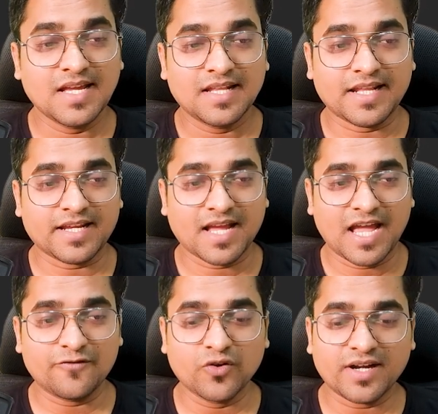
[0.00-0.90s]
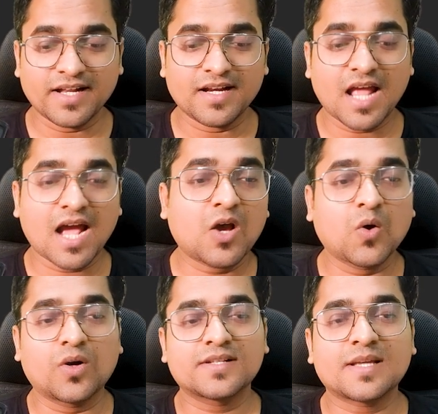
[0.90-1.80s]
Like, have you written a
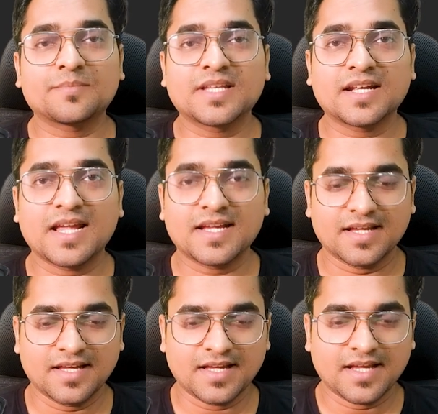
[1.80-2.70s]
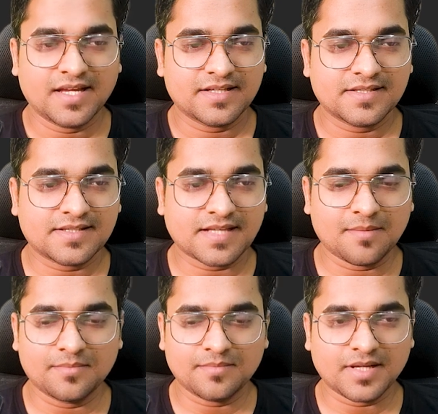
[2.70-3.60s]
code something like
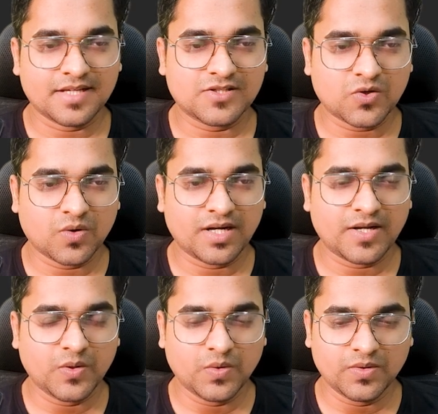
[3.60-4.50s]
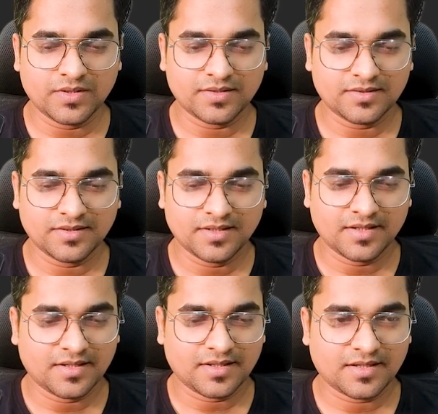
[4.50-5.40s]
sum is equal to
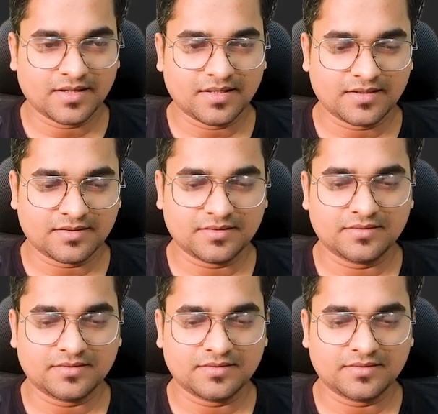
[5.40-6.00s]
a